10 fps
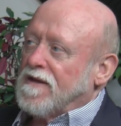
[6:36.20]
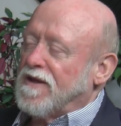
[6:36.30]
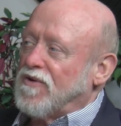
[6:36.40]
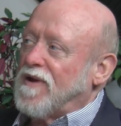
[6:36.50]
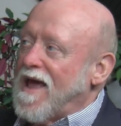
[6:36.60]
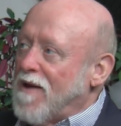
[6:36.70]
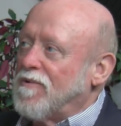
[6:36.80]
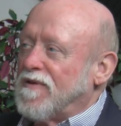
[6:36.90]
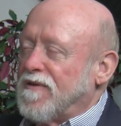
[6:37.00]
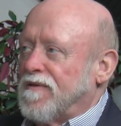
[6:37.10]
Now you'd have
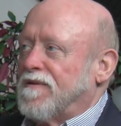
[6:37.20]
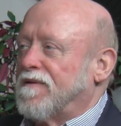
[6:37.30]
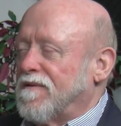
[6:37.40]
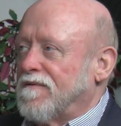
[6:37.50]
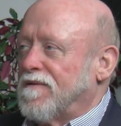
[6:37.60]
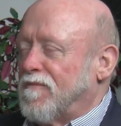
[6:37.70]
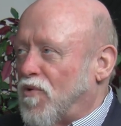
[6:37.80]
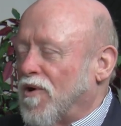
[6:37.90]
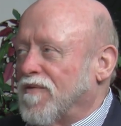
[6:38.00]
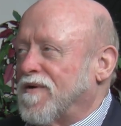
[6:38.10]
within the
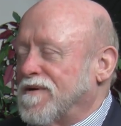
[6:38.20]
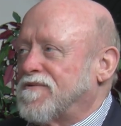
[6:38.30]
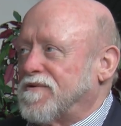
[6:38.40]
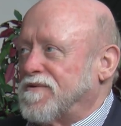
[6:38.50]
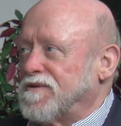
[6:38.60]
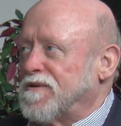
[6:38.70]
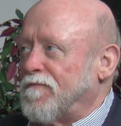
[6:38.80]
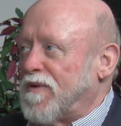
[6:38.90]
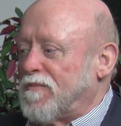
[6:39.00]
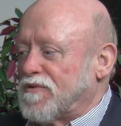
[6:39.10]
more orthodox
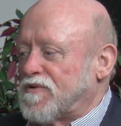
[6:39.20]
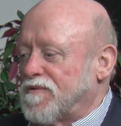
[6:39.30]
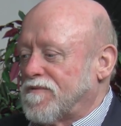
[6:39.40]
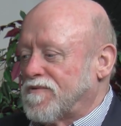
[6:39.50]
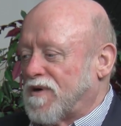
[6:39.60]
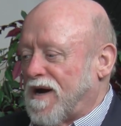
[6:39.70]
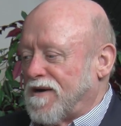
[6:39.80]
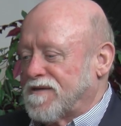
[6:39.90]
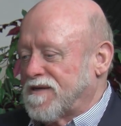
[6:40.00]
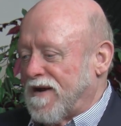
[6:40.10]
tradition people ch- trying
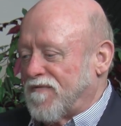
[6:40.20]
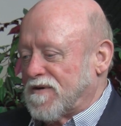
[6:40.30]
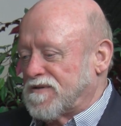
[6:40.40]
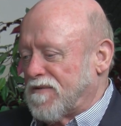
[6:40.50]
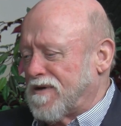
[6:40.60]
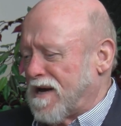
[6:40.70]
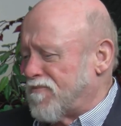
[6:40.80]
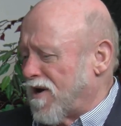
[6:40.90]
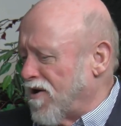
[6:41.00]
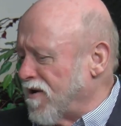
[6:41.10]
to say if there's some kind of
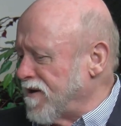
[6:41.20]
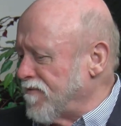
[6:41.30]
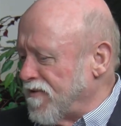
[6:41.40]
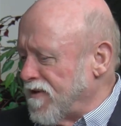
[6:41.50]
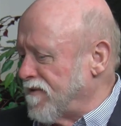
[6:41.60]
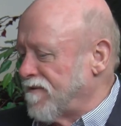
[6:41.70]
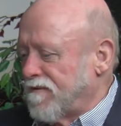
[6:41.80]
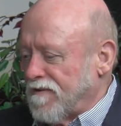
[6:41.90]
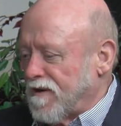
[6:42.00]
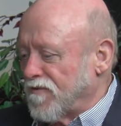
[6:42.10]
priority within
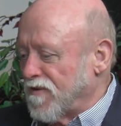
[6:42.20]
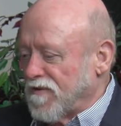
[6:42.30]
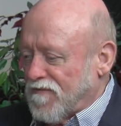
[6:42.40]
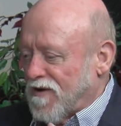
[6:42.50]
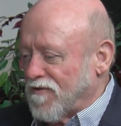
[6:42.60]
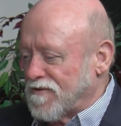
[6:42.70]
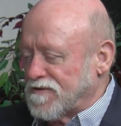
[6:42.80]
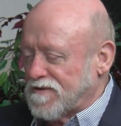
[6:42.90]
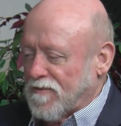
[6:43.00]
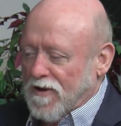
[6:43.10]
there that the father is
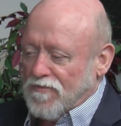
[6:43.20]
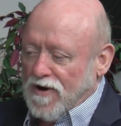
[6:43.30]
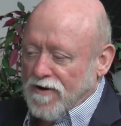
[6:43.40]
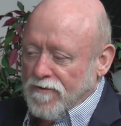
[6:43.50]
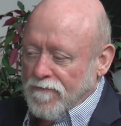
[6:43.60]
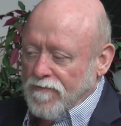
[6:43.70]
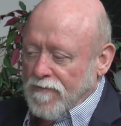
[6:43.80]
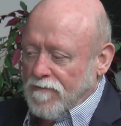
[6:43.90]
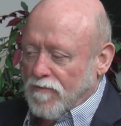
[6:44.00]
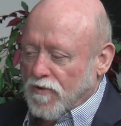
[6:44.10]
somehow prior
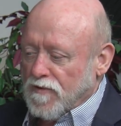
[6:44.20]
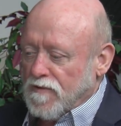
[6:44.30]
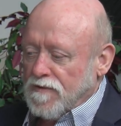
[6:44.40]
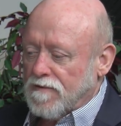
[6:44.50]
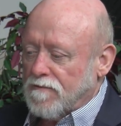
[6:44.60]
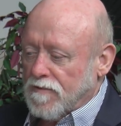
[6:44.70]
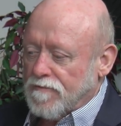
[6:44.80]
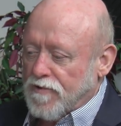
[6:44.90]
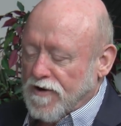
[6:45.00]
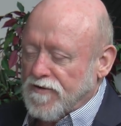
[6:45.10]
more than
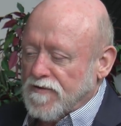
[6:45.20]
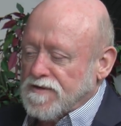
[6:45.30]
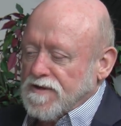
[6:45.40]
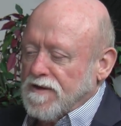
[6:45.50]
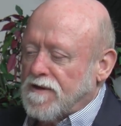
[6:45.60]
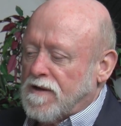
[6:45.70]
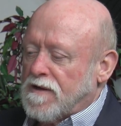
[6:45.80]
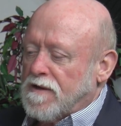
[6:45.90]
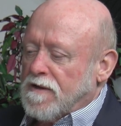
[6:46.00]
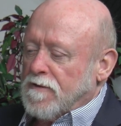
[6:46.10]
prior to the son,
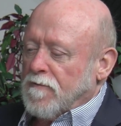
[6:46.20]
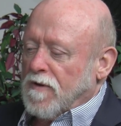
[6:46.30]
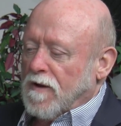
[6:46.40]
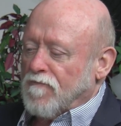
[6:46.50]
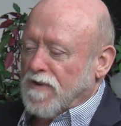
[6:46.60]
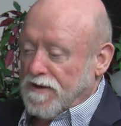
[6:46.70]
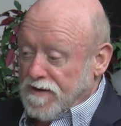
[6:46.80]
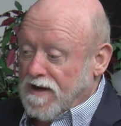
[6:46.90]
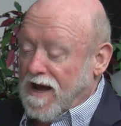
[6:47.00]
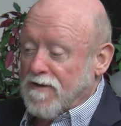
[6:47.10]
um, not in
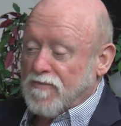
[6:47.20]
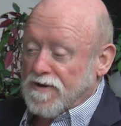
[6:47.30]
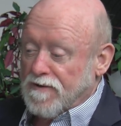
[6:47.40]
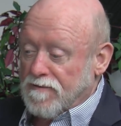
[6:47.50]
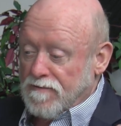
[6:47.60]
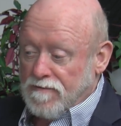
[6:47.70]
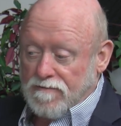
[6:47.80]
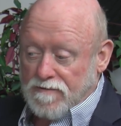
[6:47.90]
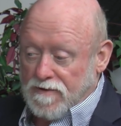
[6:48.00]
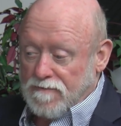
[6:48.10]
time but in
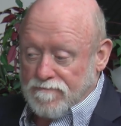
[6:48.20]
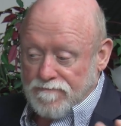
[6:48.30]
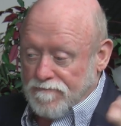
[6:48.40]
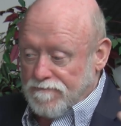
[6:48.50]
um,